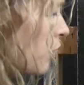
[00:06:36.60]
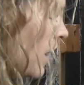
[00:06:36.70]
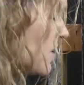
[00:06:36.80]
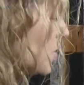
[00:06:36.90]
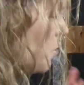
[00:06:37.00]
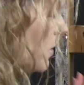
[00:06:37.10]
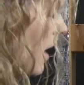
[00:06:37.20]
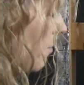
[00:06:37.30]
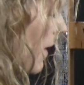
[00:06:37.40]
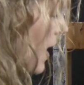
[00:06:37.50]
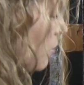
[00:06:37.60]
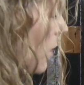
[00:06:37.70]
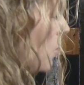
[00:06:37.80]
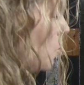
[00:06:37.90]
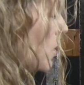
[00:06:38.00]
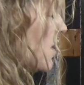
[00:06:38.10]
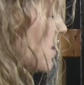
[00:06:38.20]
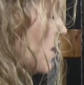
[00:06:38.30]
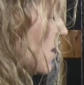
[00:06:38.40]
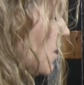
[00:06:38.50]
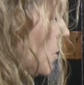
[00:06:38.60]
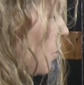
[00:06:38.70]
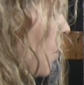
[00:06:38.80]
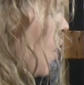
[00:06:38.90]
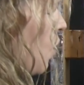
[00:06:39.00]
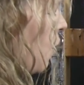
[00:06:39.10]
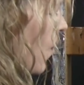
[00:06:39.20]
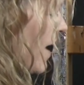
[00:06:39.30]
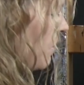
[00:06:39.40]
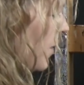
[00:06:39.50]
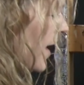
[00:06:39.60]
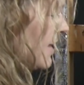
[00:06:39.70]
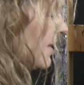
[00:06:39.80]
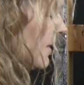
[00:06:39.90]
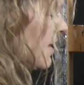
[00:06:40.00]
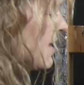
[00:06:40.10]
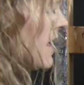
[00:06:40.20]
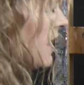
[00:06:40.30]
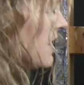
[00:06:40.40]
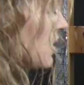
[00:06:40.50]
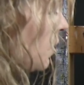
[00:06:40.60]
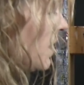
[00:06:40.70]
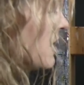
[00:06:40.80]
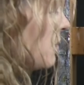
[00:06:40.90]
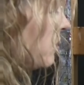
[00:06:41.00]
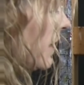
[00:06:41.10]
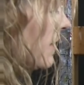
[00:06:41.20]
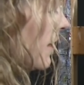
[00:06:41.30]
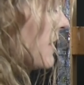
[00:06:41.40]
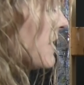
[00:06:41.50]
process, where that background was still wet when I did this, it's going to blend